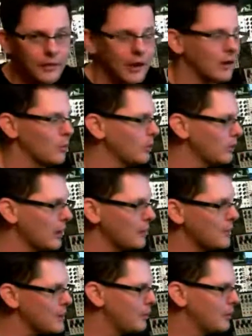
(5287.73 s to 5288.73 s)
We'll let
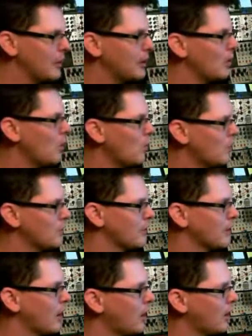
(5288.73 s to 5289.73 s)
people get a hold of it.
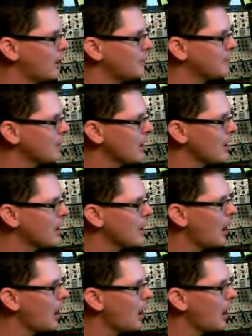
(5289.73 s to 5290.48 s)
I